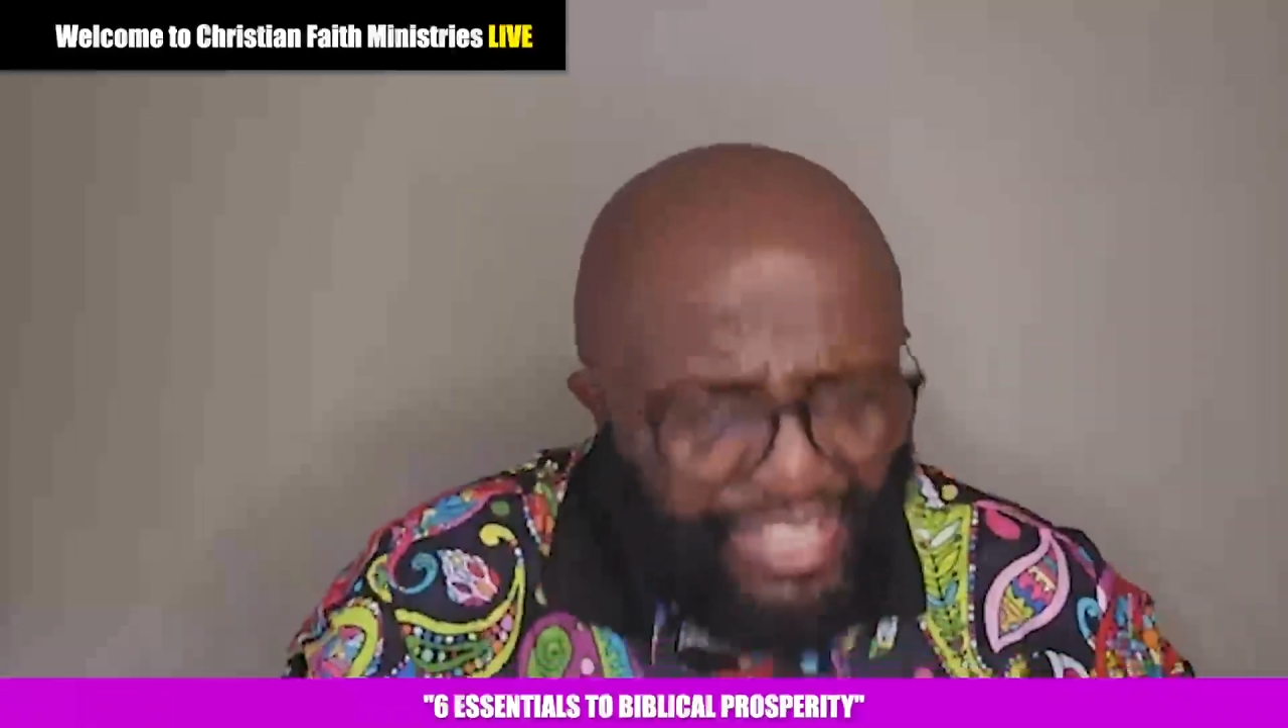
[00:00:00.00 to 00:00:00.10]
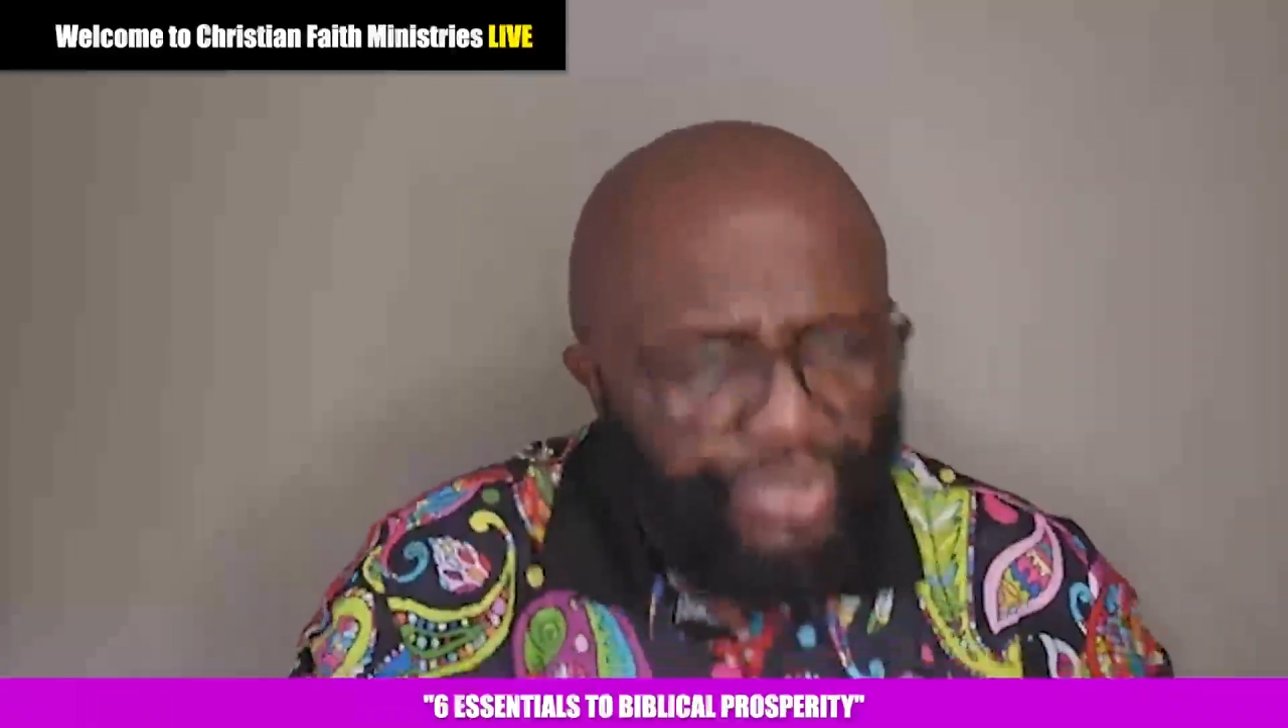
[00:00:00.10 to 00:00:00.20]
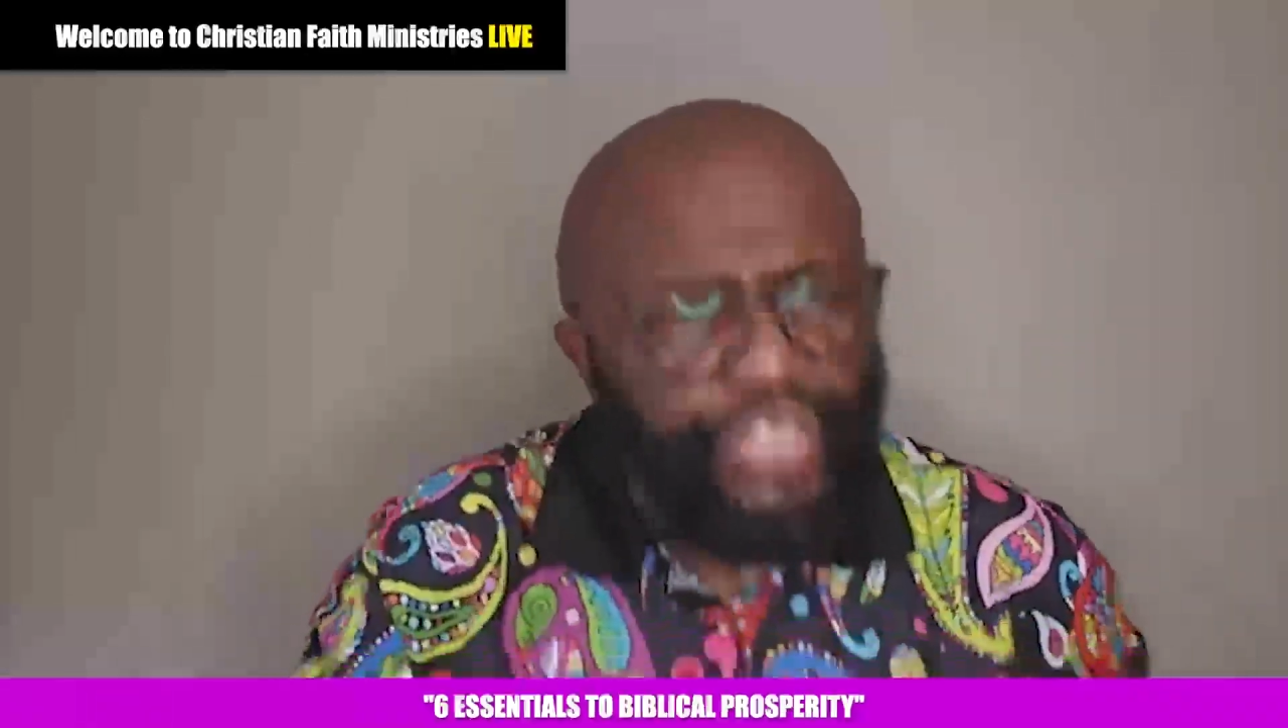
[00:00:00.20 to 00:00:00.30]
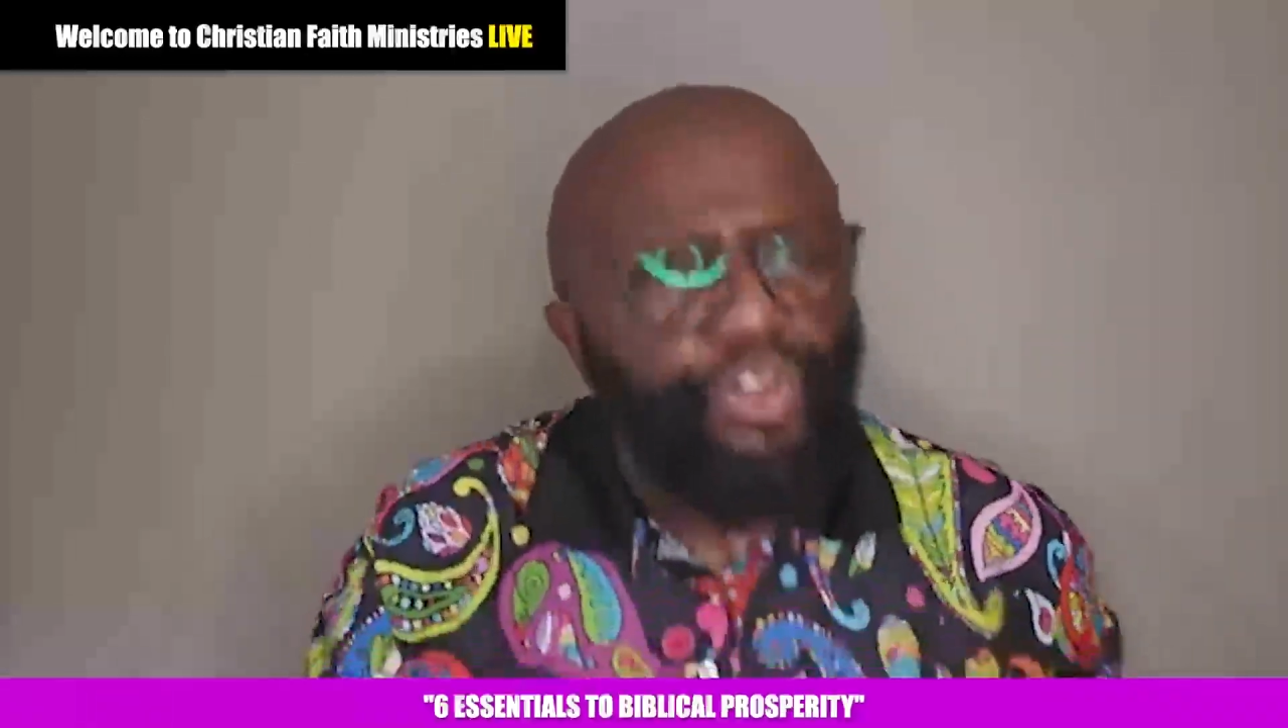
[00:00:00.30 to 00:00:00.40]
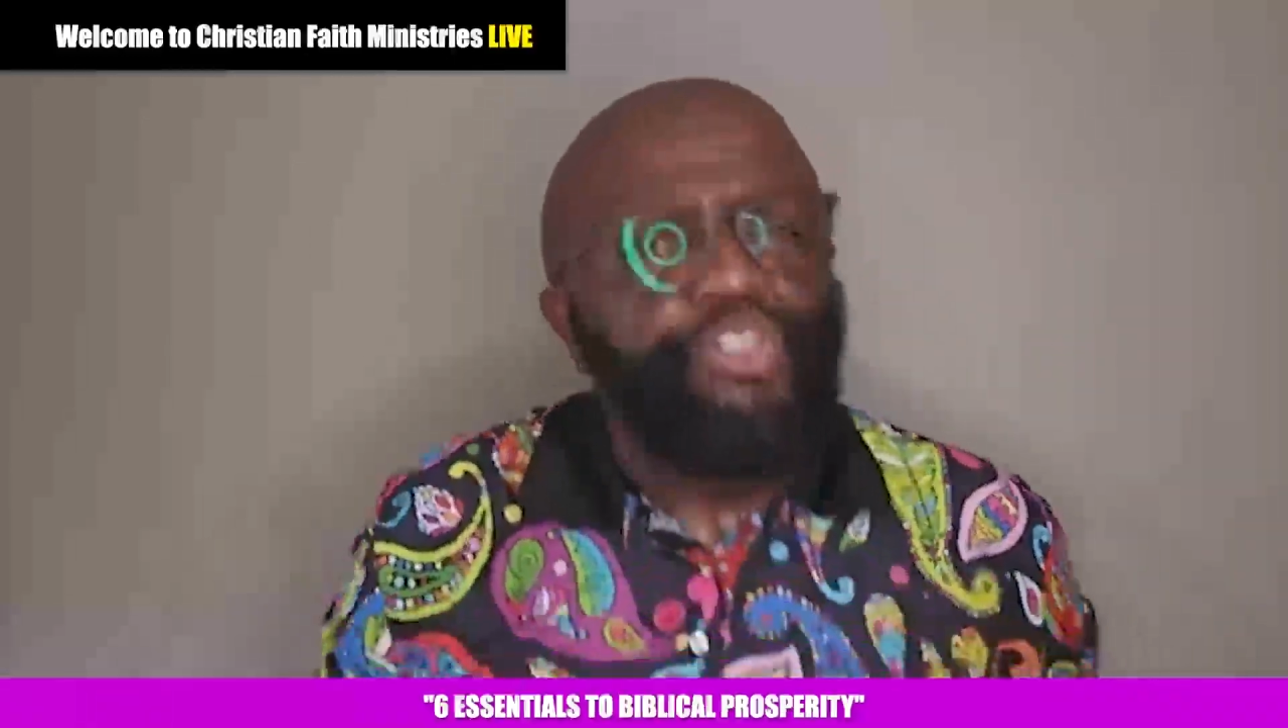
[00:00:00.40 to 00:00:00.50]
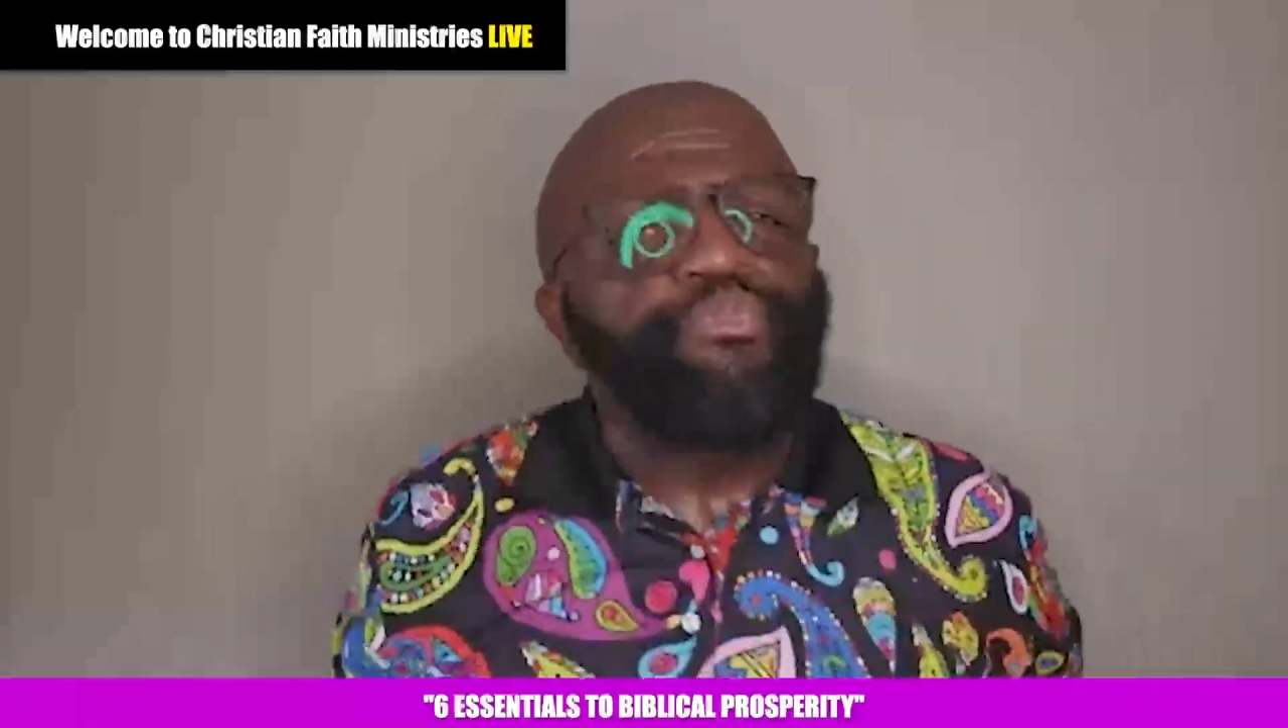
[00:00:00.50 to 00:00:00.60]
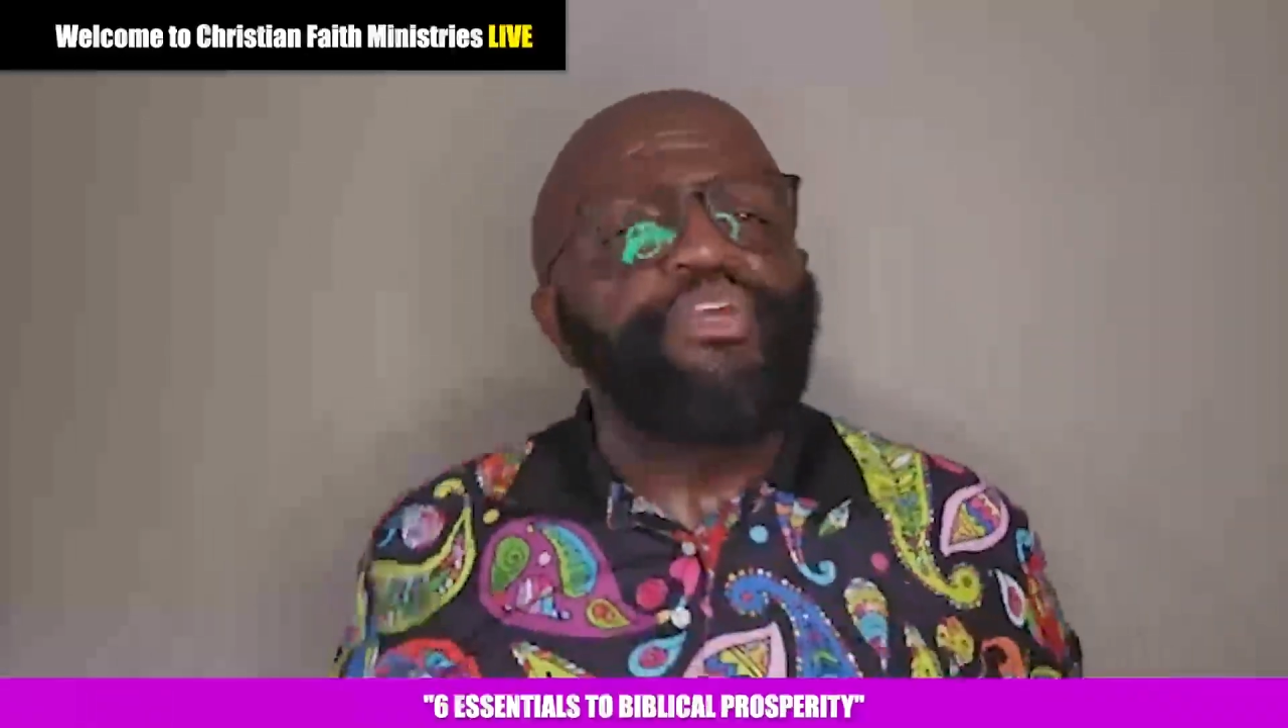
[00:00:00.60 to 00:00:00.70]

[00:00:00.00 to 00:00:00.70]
You can only